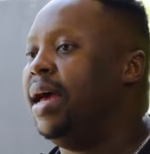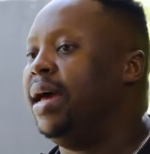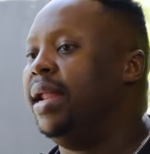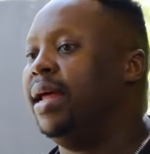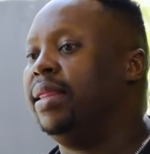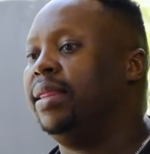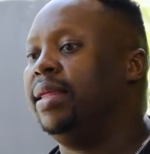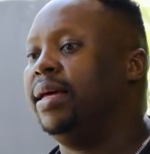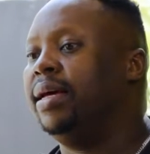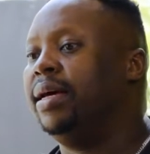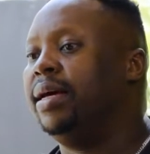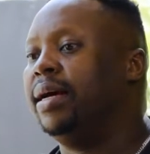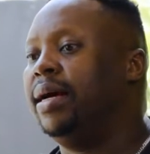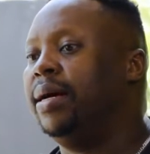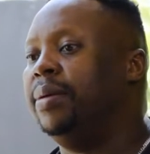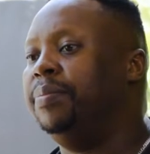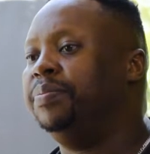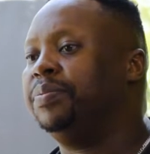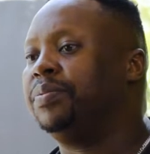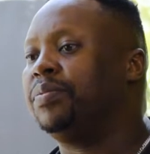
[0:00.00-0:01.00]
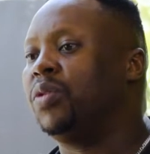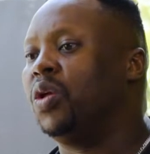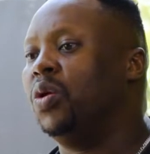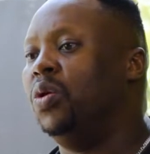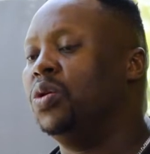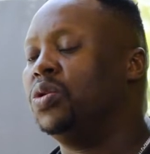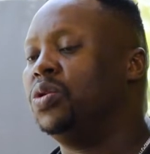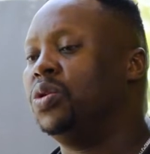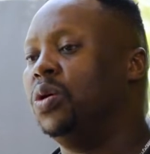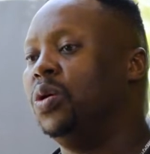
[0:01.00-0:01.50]
And I think
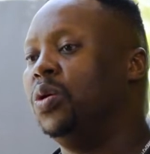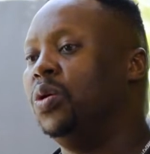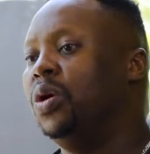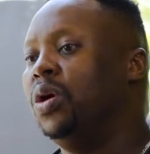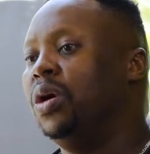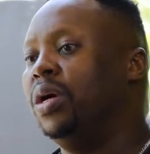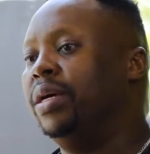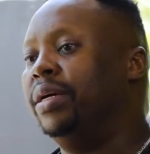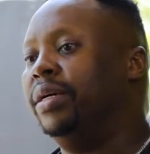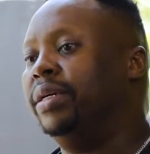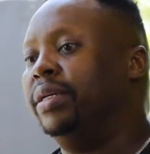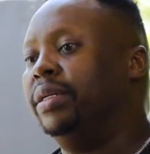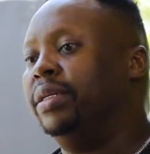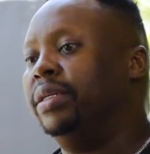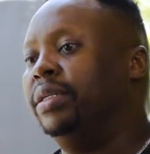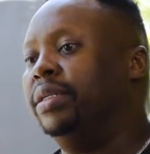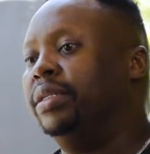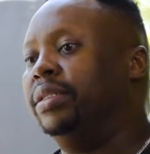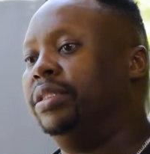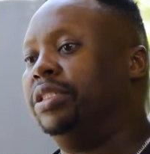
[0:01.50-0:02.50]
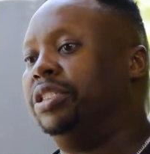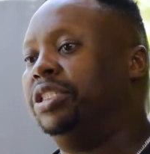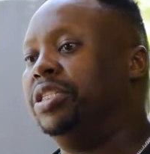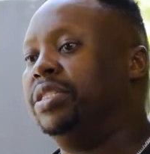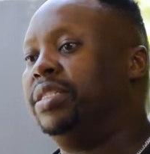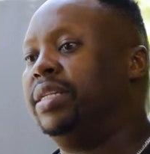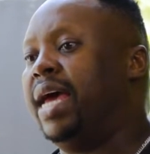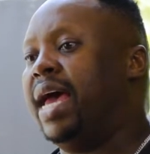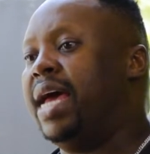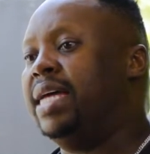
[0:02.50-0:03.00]
also,
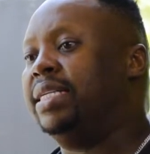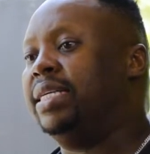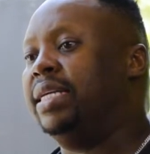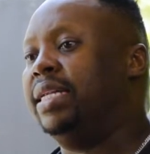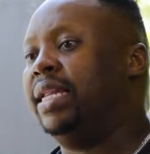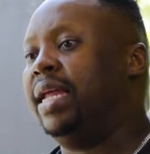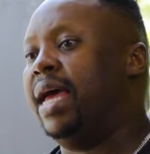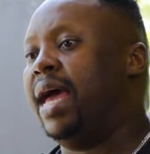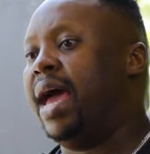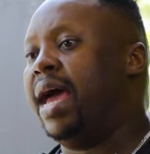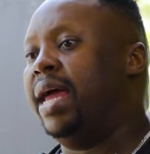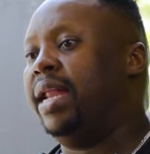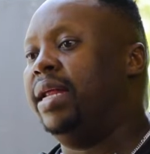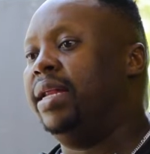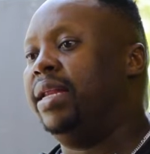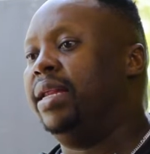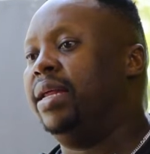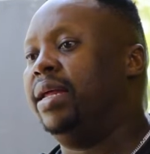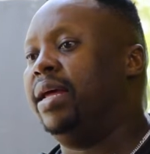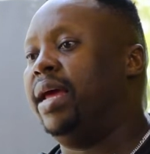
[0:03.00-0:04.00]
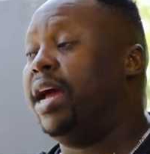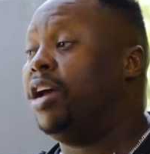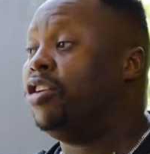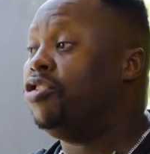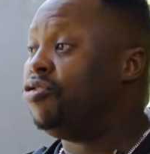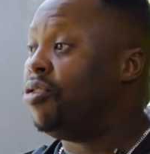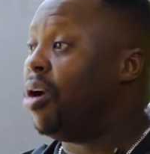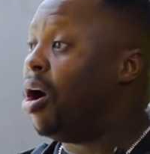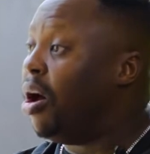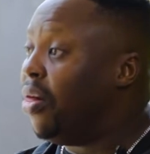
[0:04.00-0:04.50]
just as an added
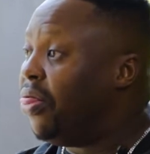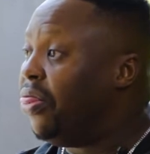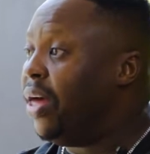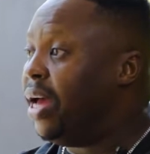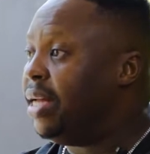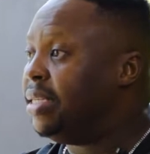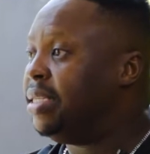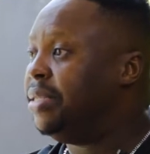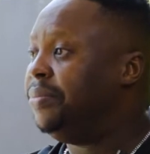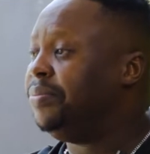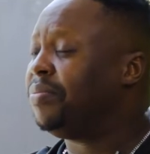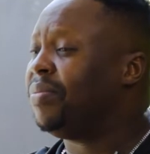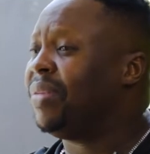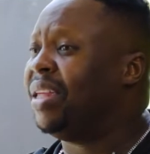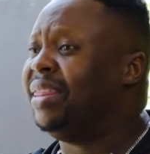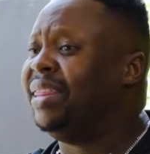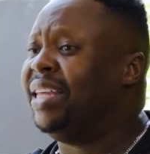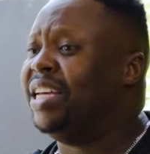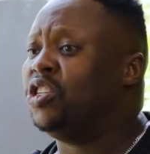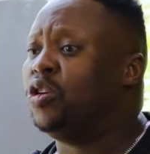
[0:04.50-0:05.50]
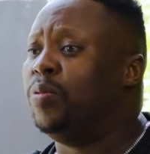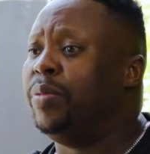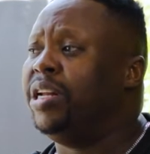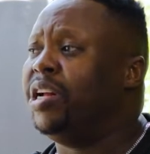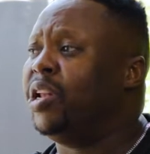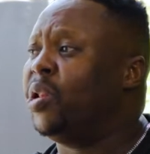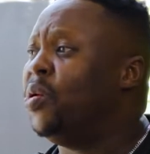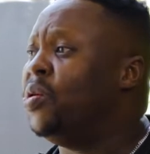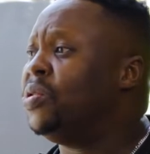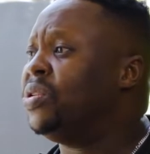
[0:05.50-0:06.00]
extra on that, there's so
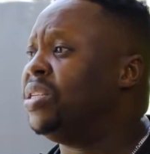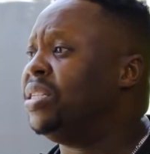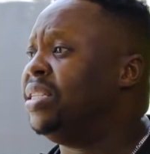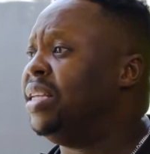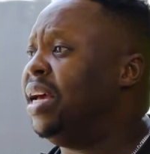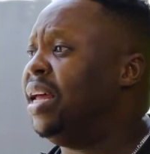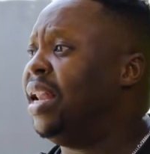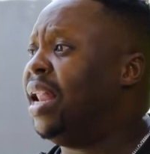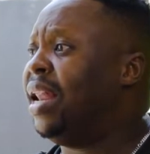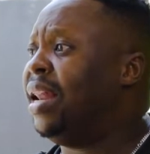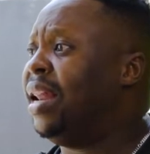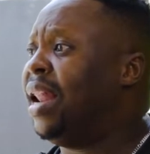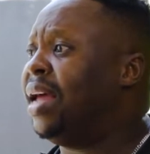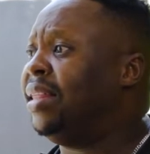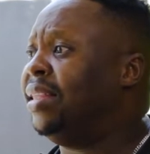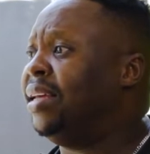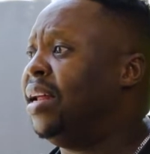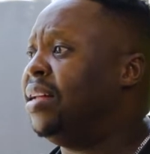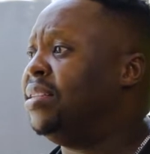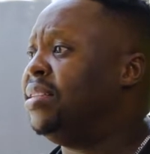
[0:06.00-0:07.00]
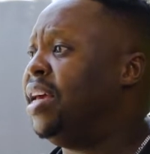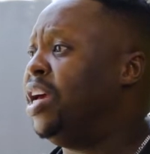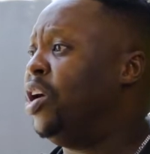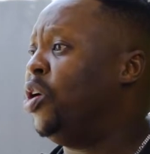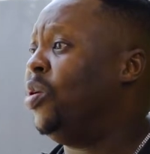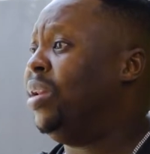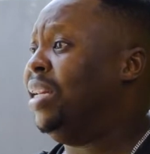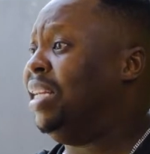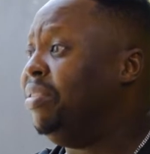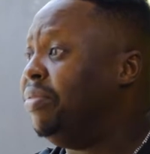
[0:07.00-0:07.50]
many clauses there like that I
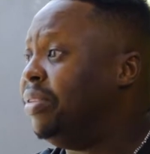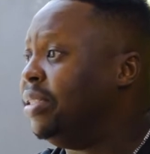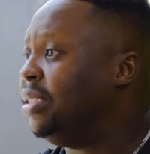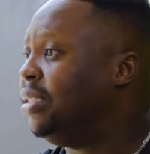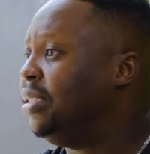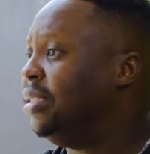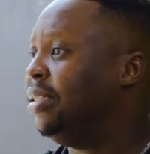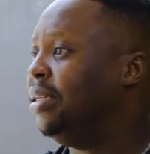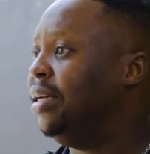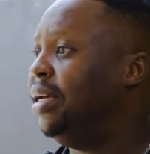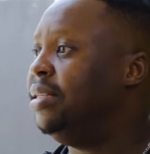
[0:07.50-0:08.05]
take it or leave it.